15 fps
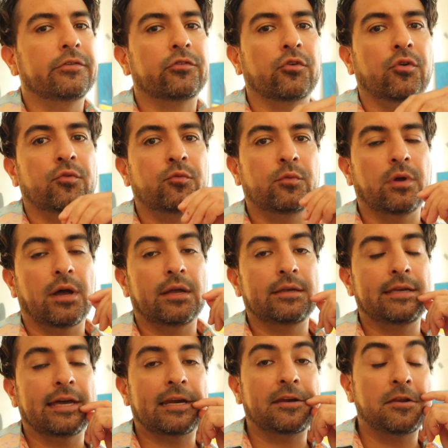So
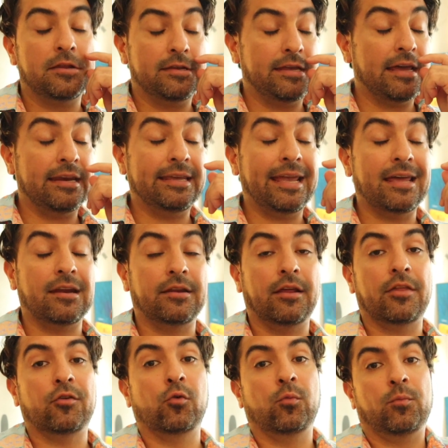yet an, yet again
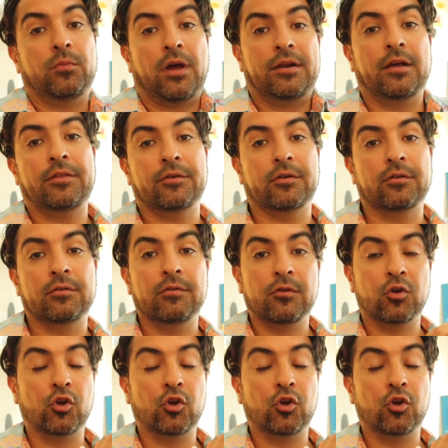another another